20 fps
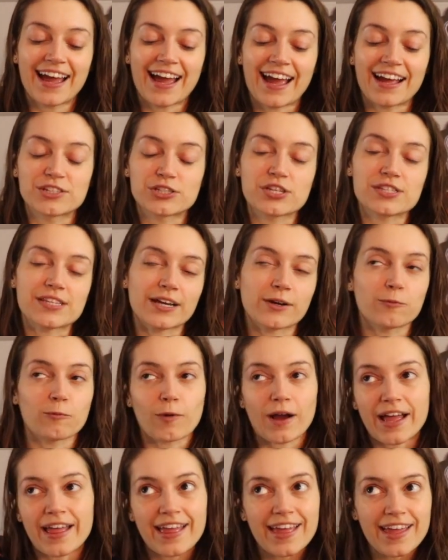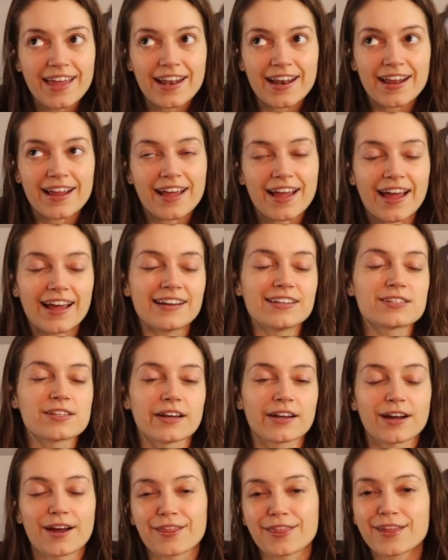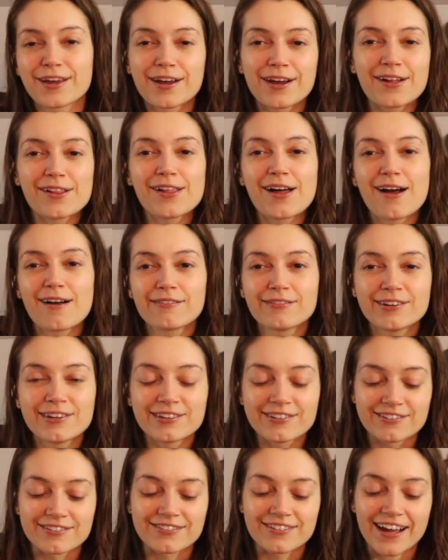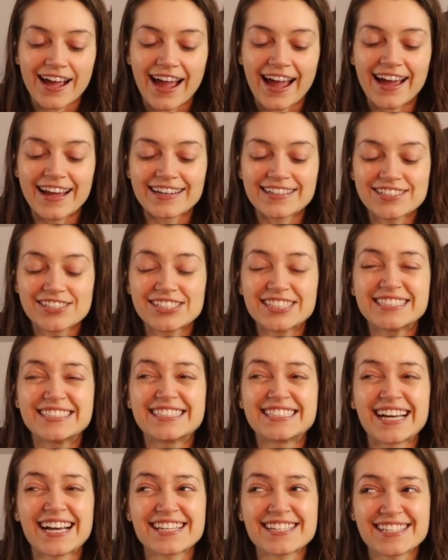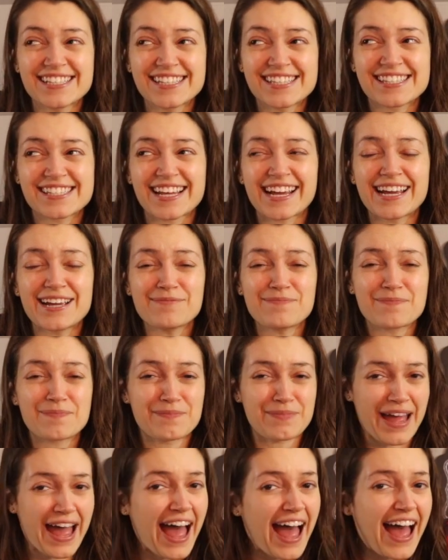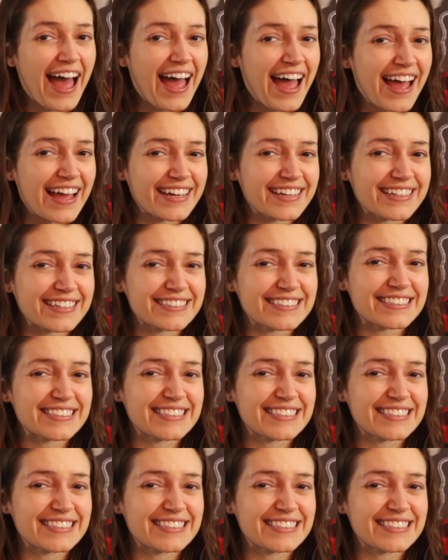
And she's like, what? And he's like, I think I love you. And she doesn't say it back.